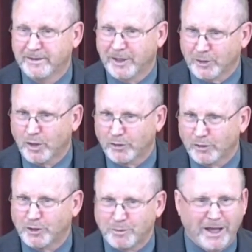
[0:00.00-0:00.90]
That's what
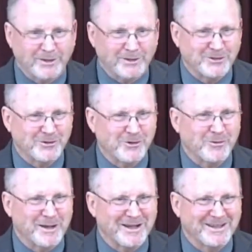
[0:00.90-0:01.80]
these passages are
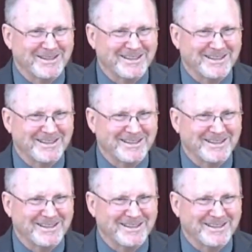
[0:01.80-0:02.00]
about.